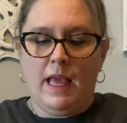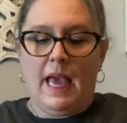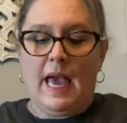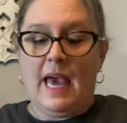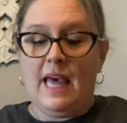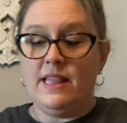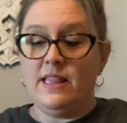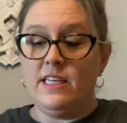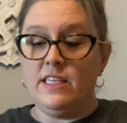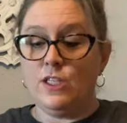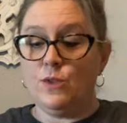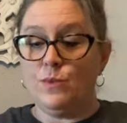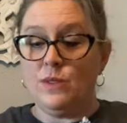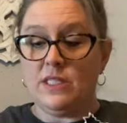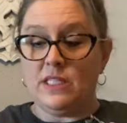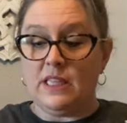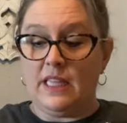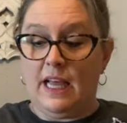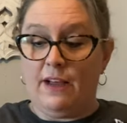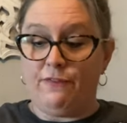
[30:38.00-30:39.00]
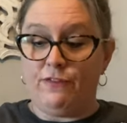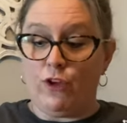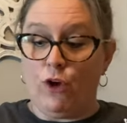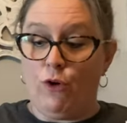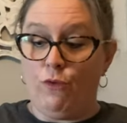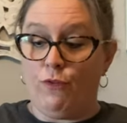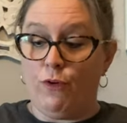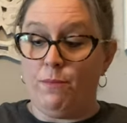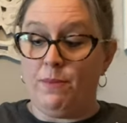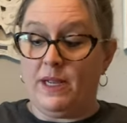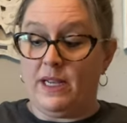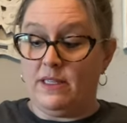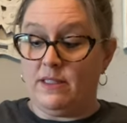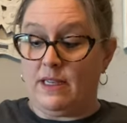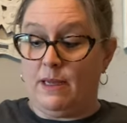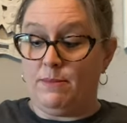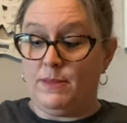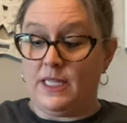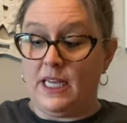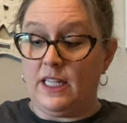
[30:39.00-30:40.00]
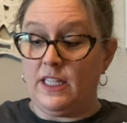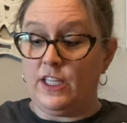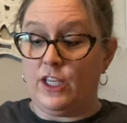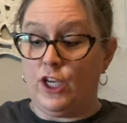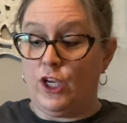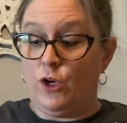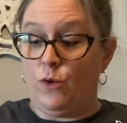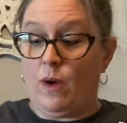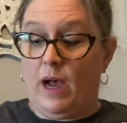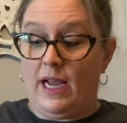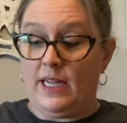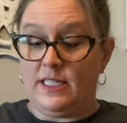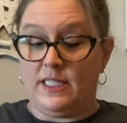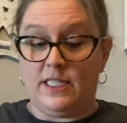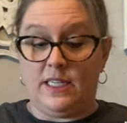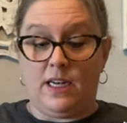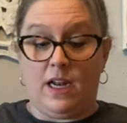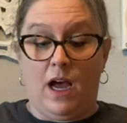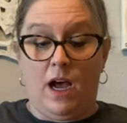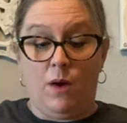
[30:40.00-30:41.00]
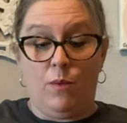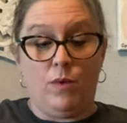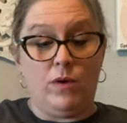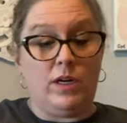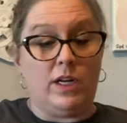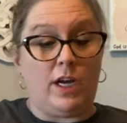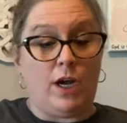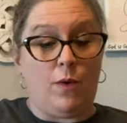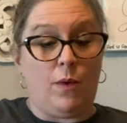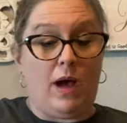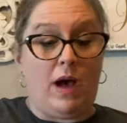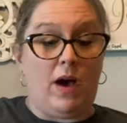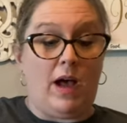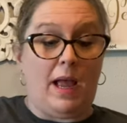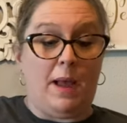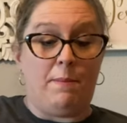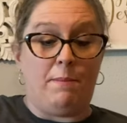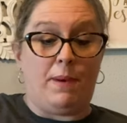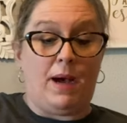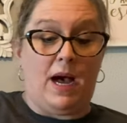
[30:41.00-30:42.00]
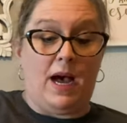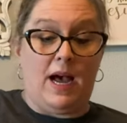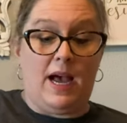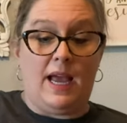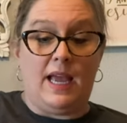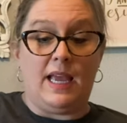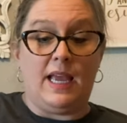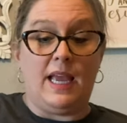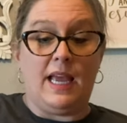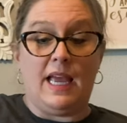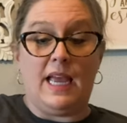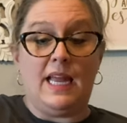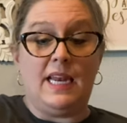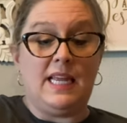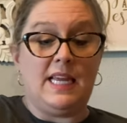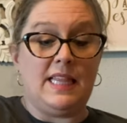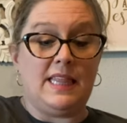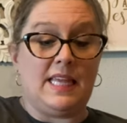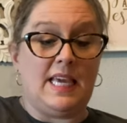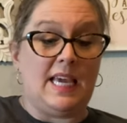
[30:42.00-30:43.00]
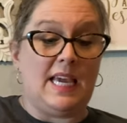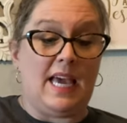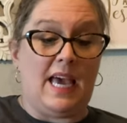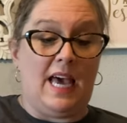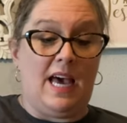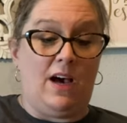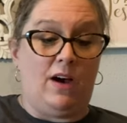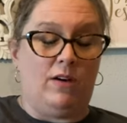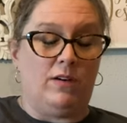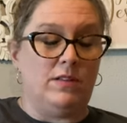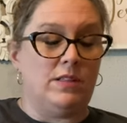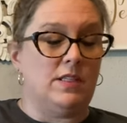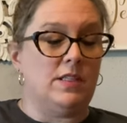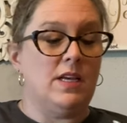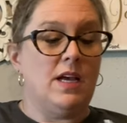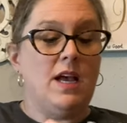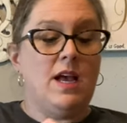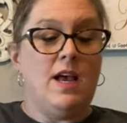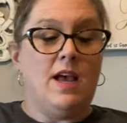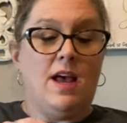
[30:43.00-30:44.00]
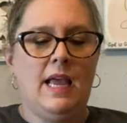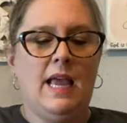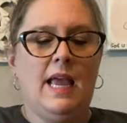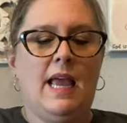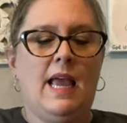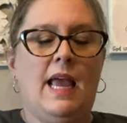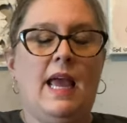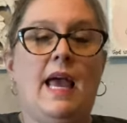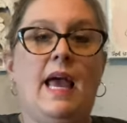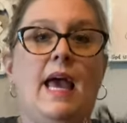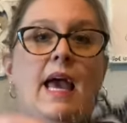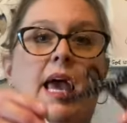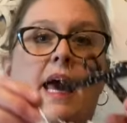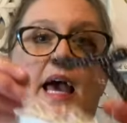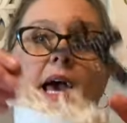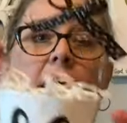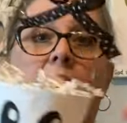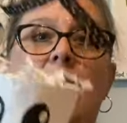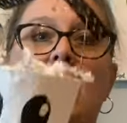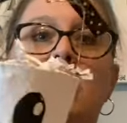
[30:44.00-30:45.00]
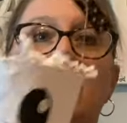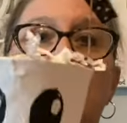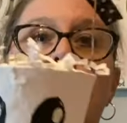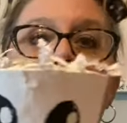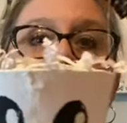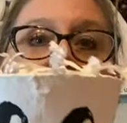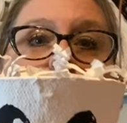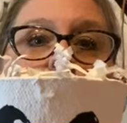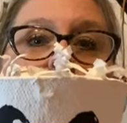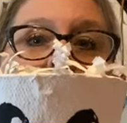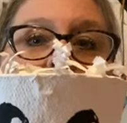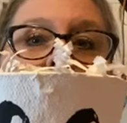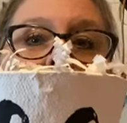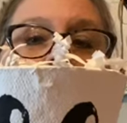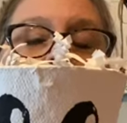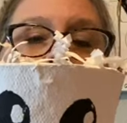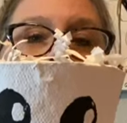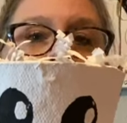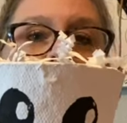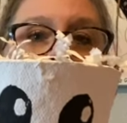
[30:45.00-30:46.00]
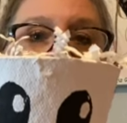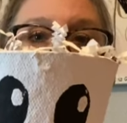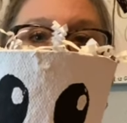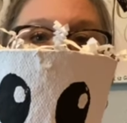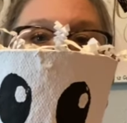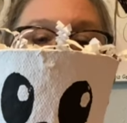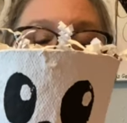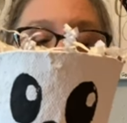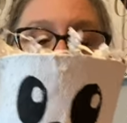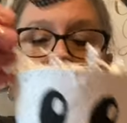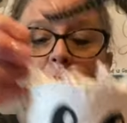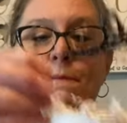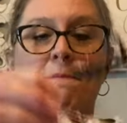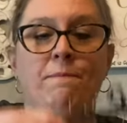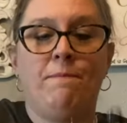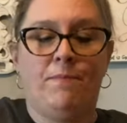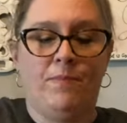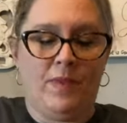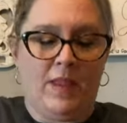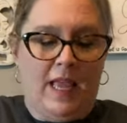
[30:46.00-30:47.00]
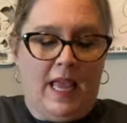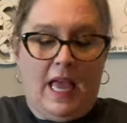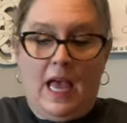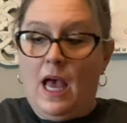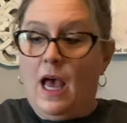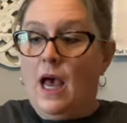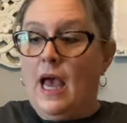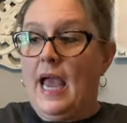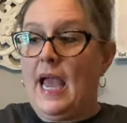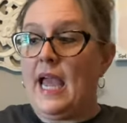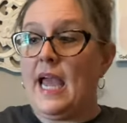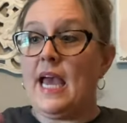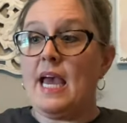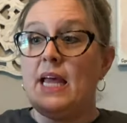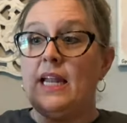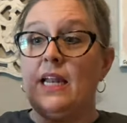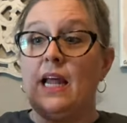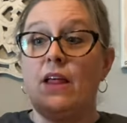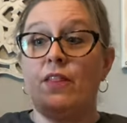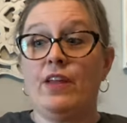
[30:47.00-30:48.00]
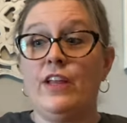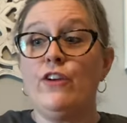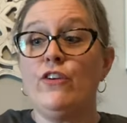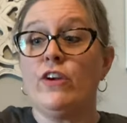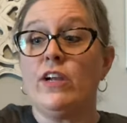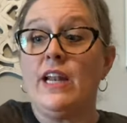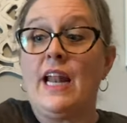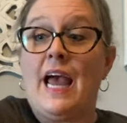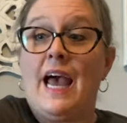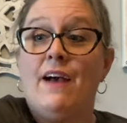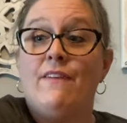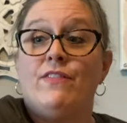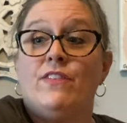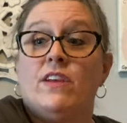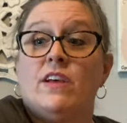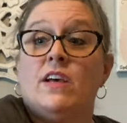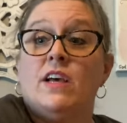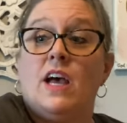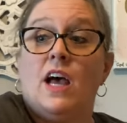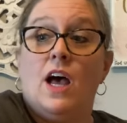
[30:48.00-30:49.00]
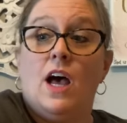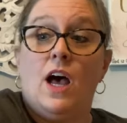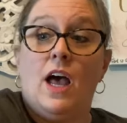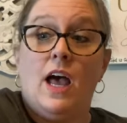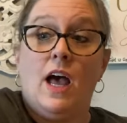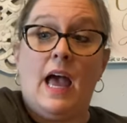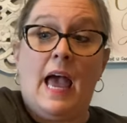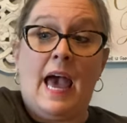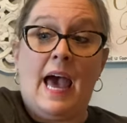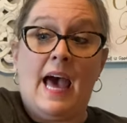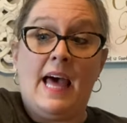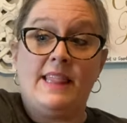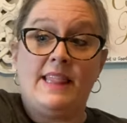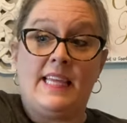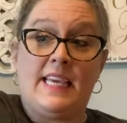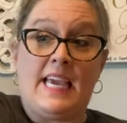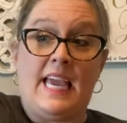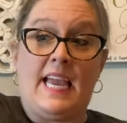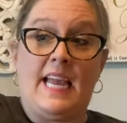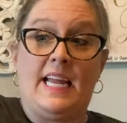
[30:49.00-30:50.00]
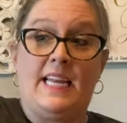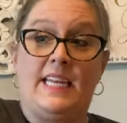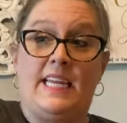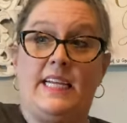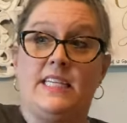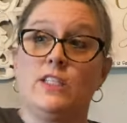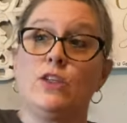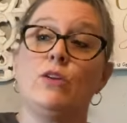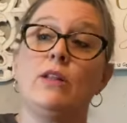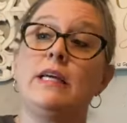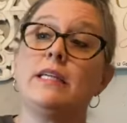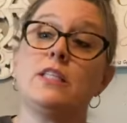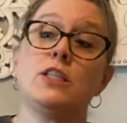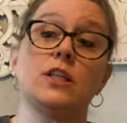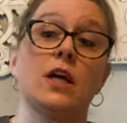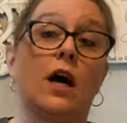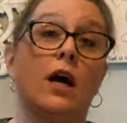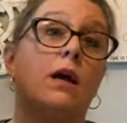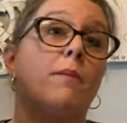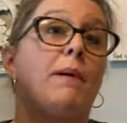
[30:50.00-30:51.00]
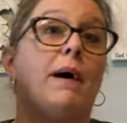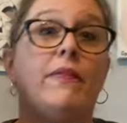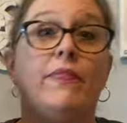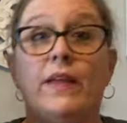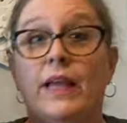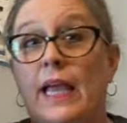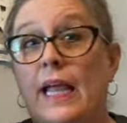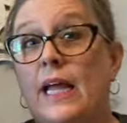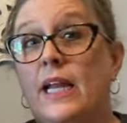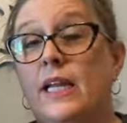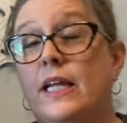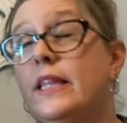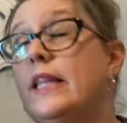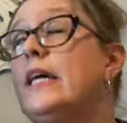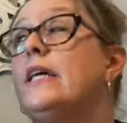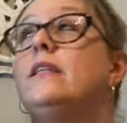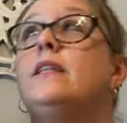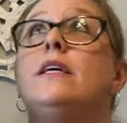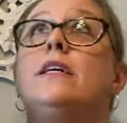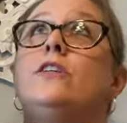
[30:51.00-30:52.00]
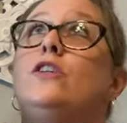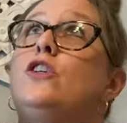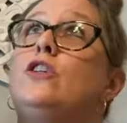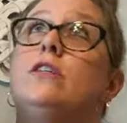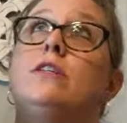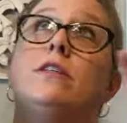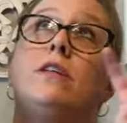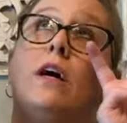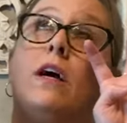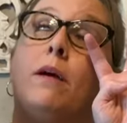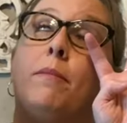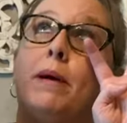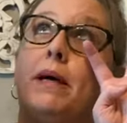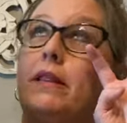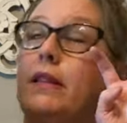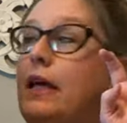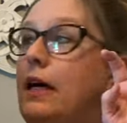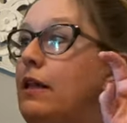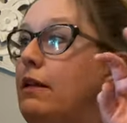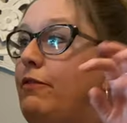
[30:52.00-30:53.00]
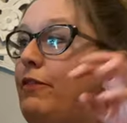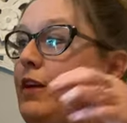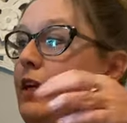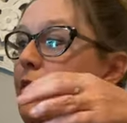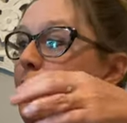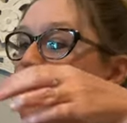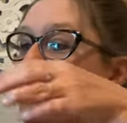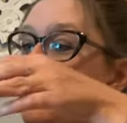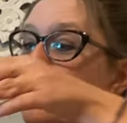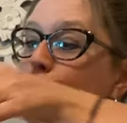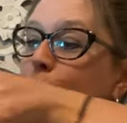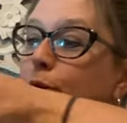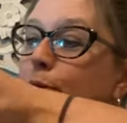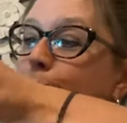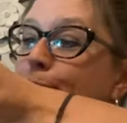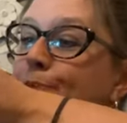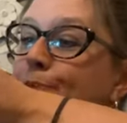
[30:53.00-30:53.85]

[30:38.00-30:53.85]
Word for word: And this was left over because I'm telling you, I did not want to go out and buy anything else. And so here's this one. And then you're going to have to add the candy. So let's talk about the candy. Let, let's just talk about the elephant in the room.